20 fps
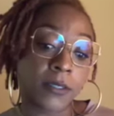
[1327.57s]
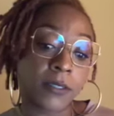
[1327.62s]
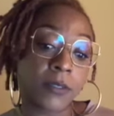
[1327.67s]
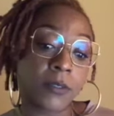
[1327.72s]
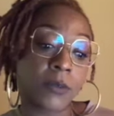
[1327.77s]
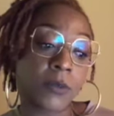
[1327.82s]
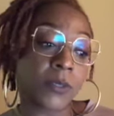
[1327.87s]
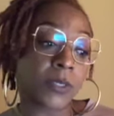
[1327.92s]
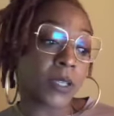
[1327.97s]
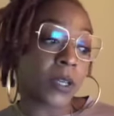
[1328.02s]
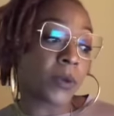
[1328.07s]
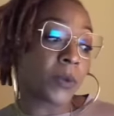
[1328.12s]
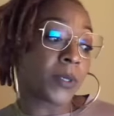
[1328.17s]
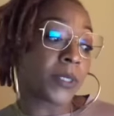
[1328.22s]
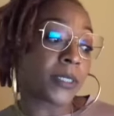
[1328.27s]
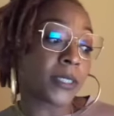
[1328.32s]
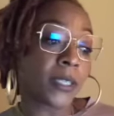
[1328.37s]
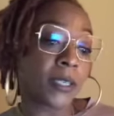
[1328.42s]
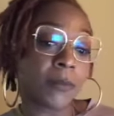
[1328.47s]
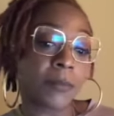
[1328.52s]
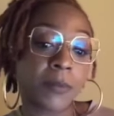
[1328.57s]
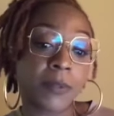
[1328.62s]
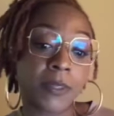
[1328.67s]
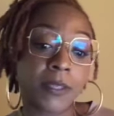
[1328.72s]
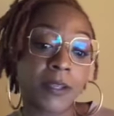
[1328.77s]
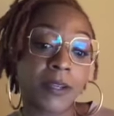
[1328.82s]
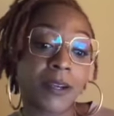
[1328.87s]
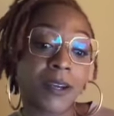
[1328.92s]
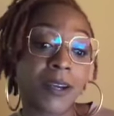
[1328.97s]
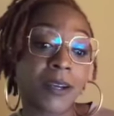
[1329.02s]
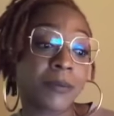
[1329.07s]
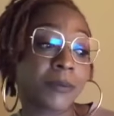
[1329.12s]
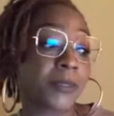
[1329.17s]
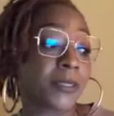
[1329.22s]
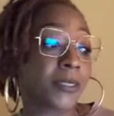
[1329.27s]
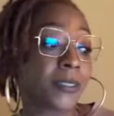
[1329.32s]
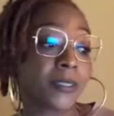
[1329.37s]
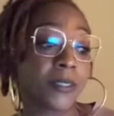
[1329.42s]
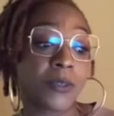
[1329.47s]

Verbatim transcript: who is always keeping their options